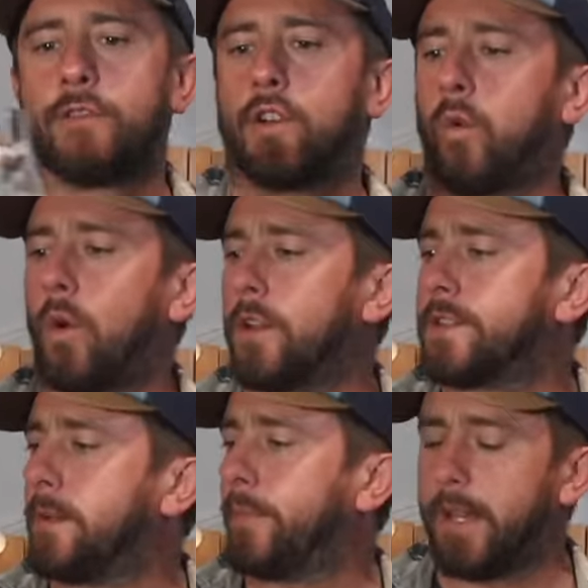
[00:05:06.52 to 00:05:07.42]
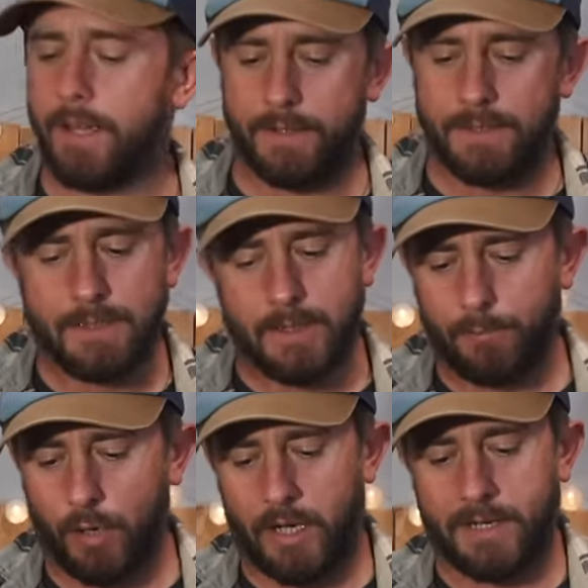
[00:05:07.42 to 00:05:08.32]
of a quality beer.
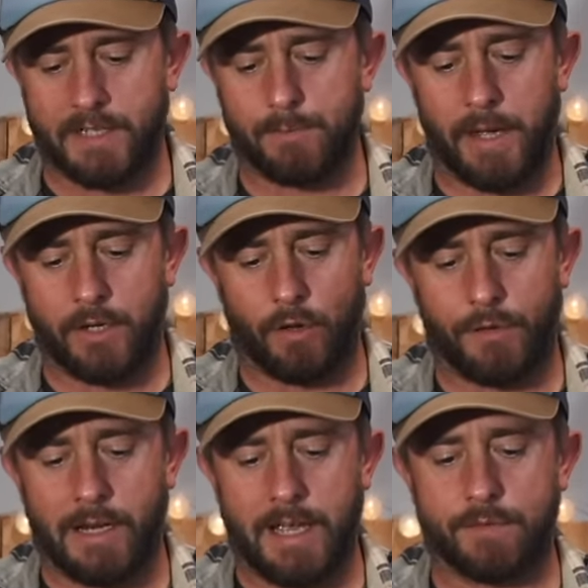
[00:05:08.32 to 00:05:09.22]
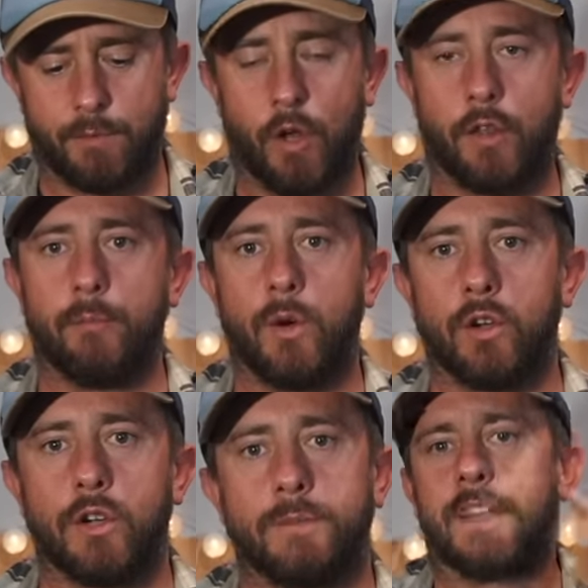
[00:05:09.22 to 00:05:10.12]
But I'd expect nothing less from Northern
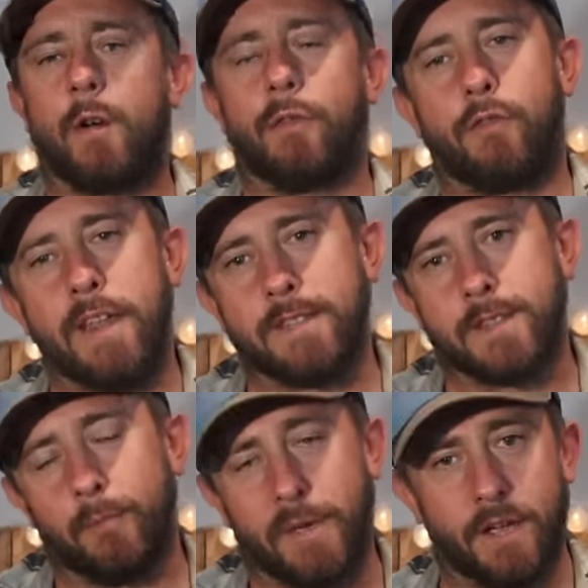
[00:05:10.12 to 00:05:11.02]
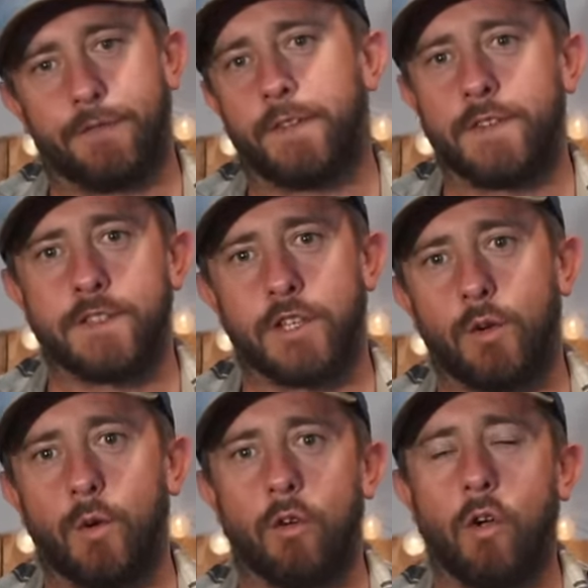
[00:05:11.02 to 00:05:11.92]
Monk. And our friends at Beer
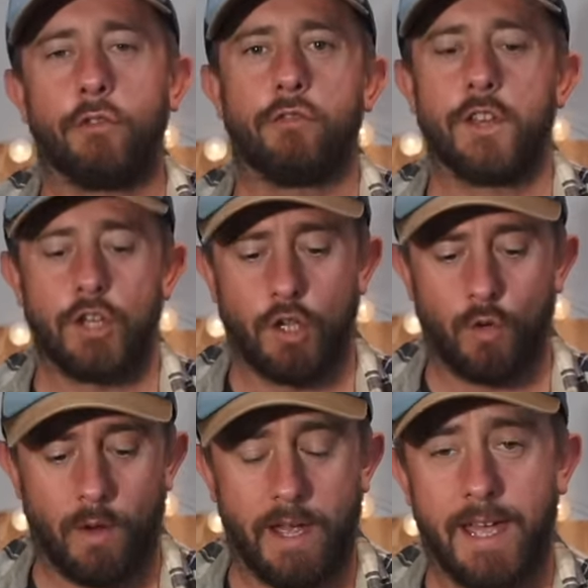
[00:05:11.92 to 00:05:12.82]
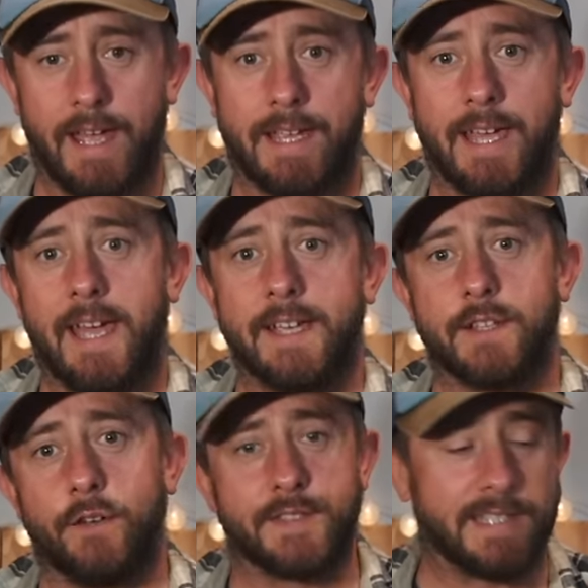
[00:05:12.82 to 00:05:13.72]
52 are offering you a case
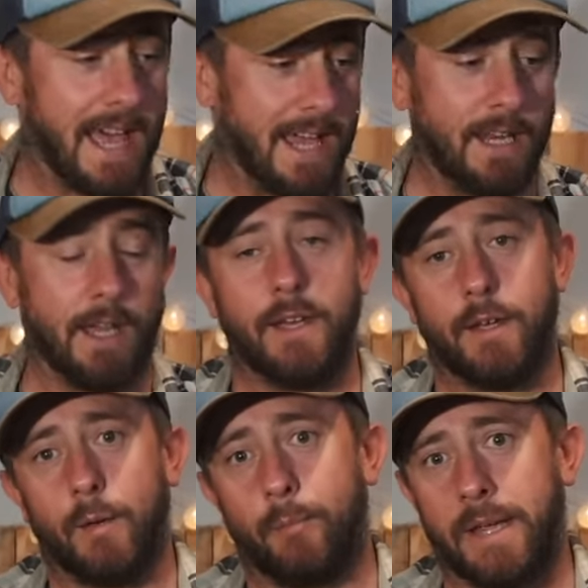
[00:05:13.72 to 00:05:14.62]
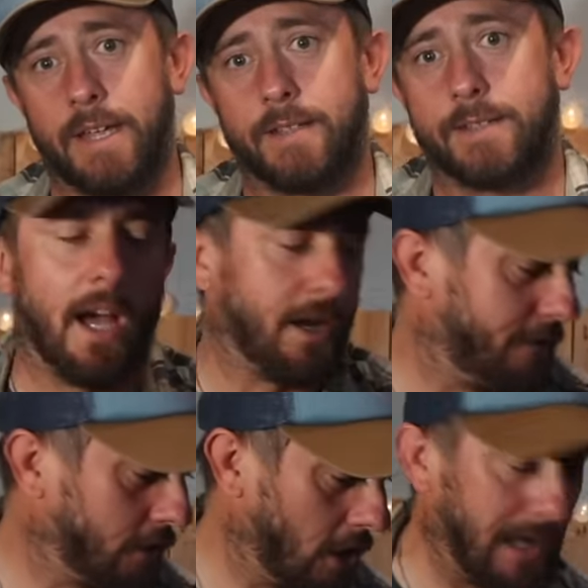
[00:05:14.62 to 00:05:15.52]
of 10 beers. And if
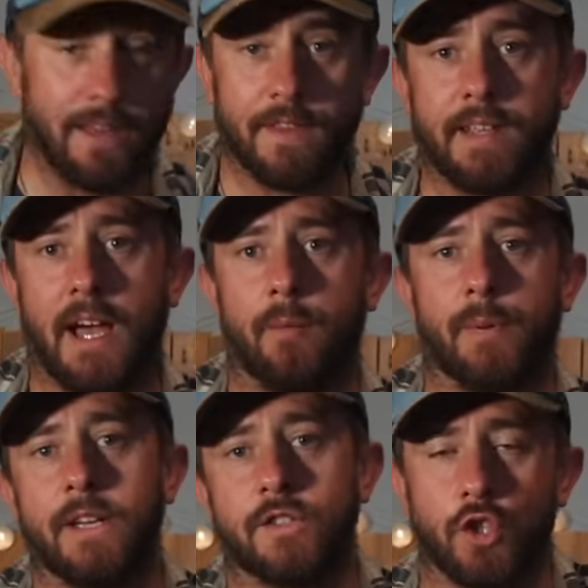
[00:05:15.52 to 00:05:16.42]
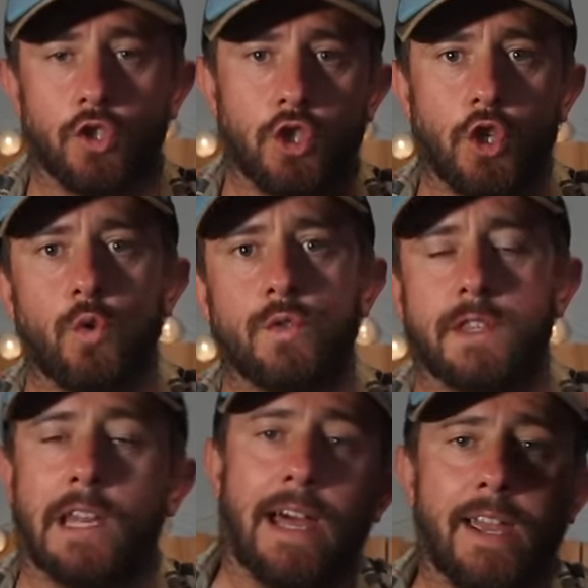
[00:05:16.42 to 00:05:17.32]
you don't like the dark beers, just choose
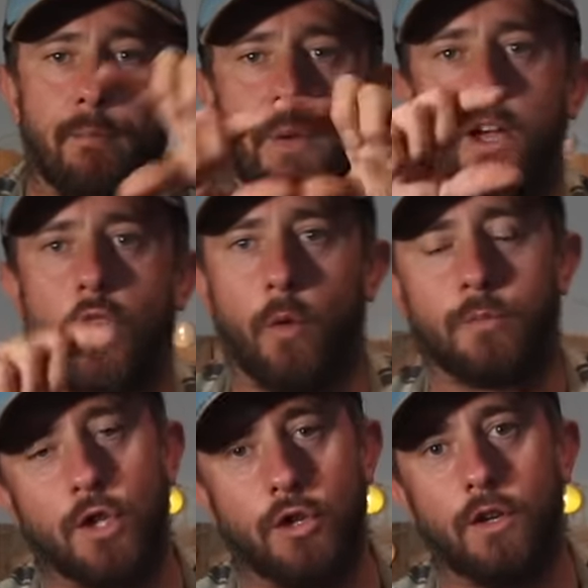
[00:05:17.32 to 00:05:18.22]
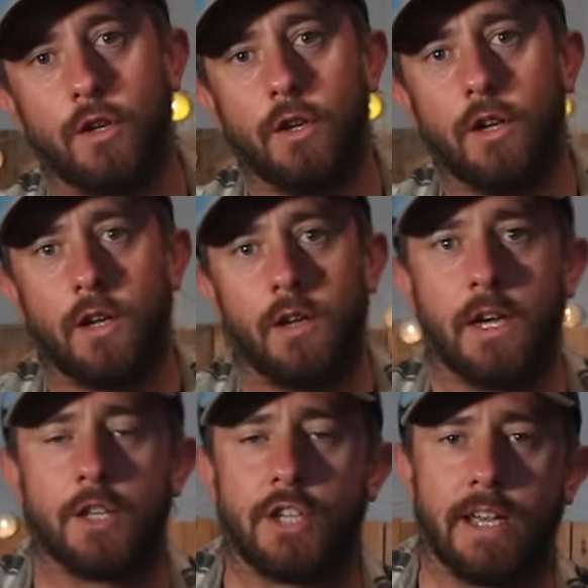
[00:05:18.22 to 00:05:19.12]
the light beer option
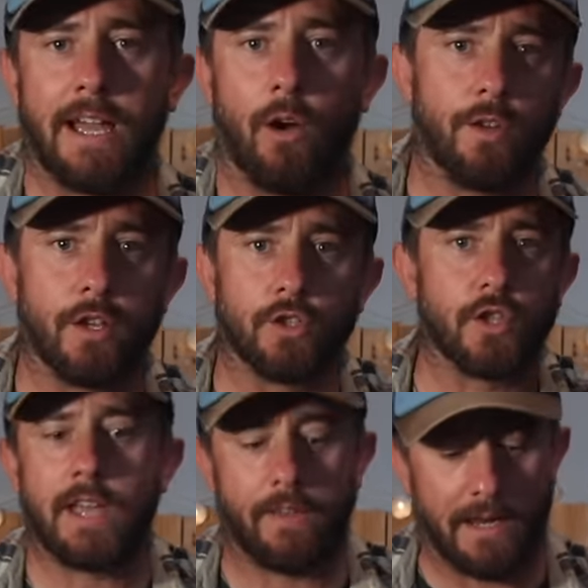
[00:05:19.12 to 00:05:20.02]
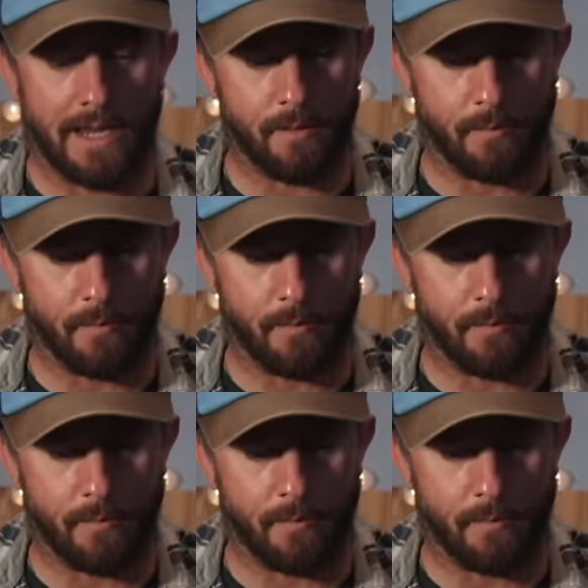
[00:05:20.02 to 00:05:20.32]
at checkout and you'll just get the light